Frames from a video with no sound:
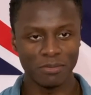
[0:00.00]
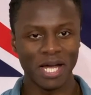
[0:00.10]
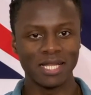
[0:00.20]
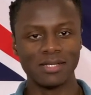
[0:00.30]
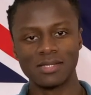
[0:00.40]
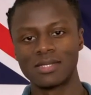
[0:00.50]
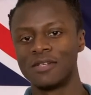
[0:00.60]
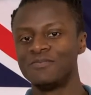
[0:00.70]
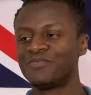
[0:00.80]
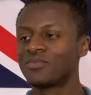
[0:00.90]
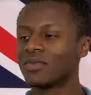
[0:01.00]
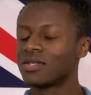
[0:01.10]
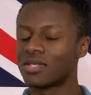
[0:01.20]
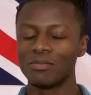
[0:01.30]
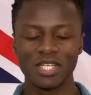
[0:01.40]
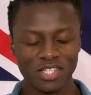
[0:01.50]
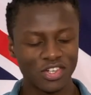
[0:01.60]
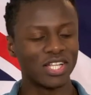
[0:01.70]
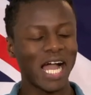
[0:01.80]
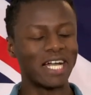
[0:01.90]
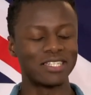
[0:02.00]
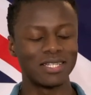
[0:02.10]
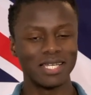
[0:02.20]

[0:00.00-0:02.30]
balanced. Something you can actually